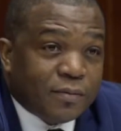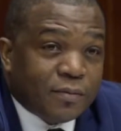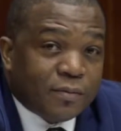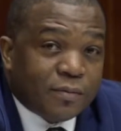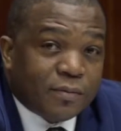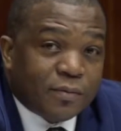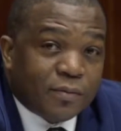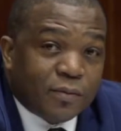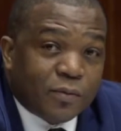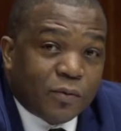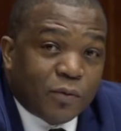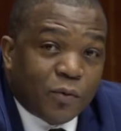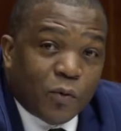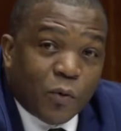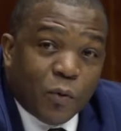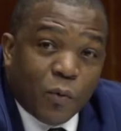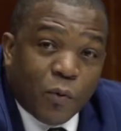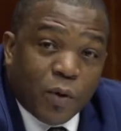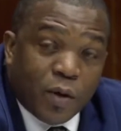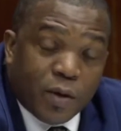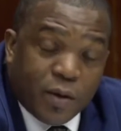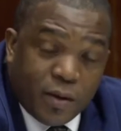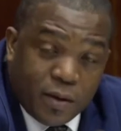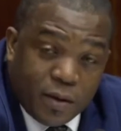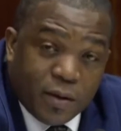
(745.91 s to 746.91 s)
no
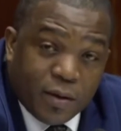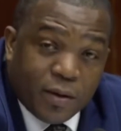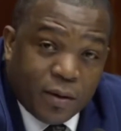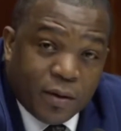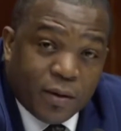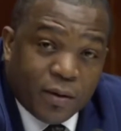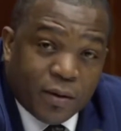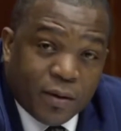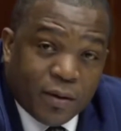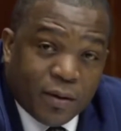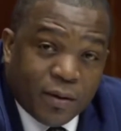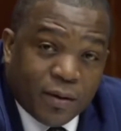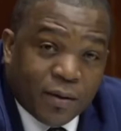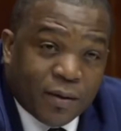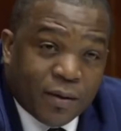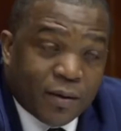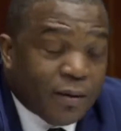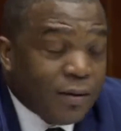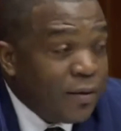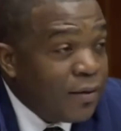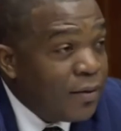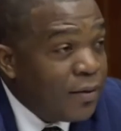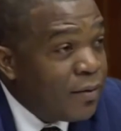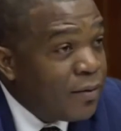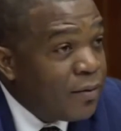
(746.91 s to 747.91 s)
one
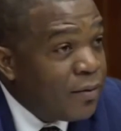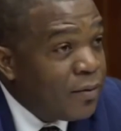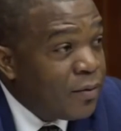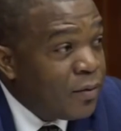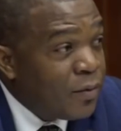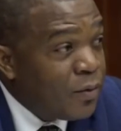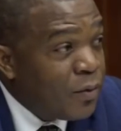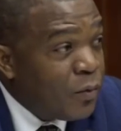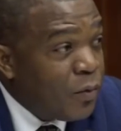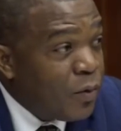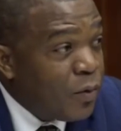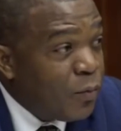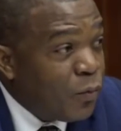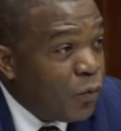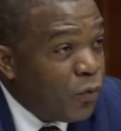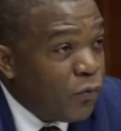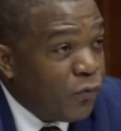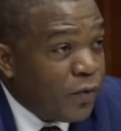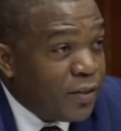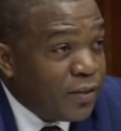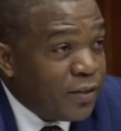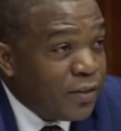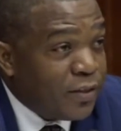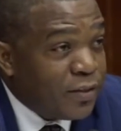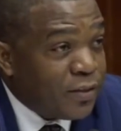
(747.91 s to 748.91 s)

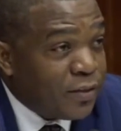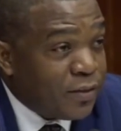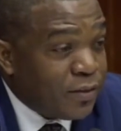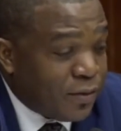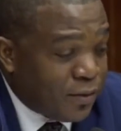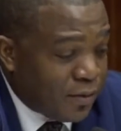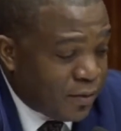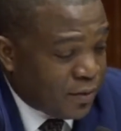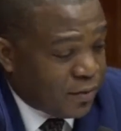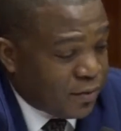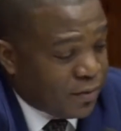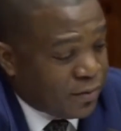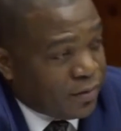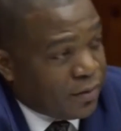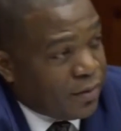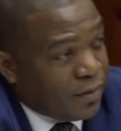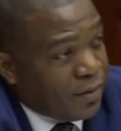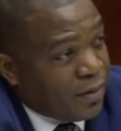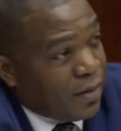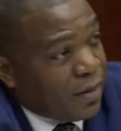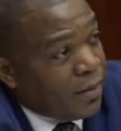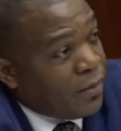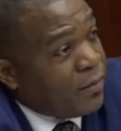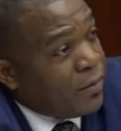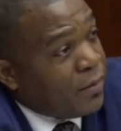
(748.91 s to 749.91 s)
moving to, then
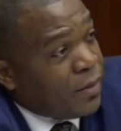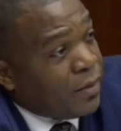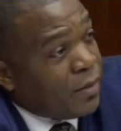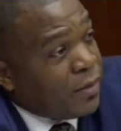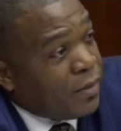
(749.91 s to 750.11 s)
I will